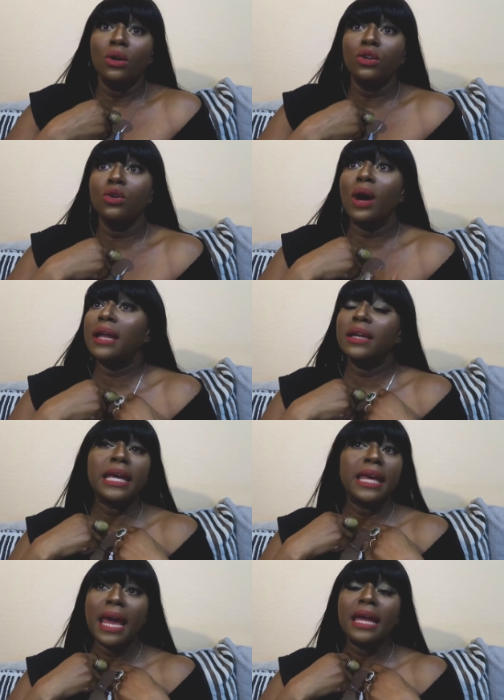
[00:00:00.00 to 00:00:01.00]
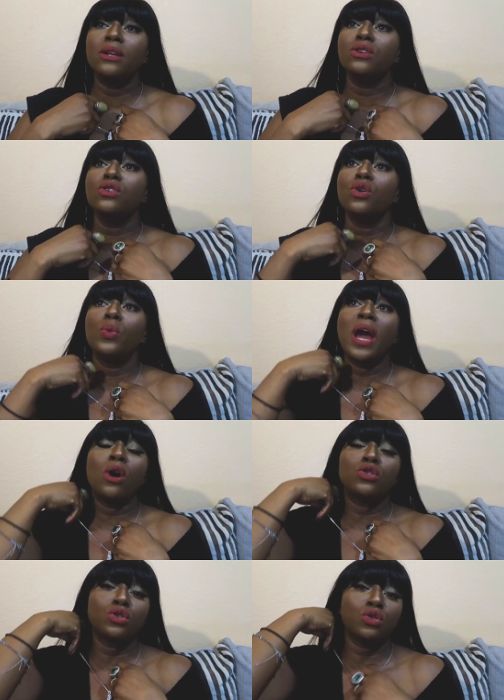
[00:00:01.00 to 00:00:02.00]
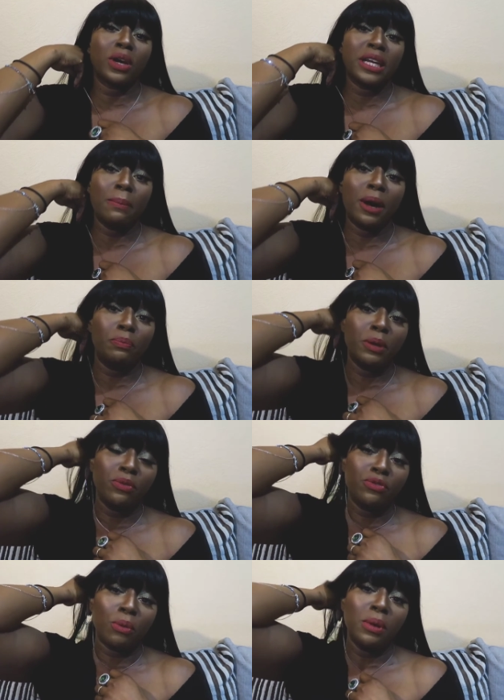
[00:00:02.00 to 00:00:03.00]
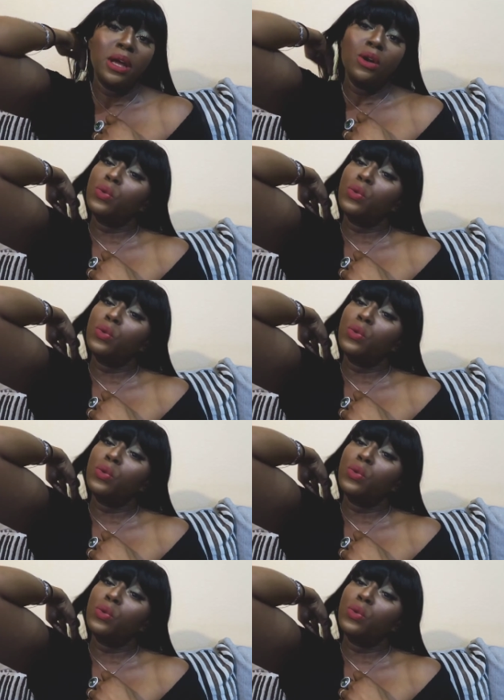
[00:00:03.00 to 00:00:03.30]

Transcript: and again, we are also talking about people from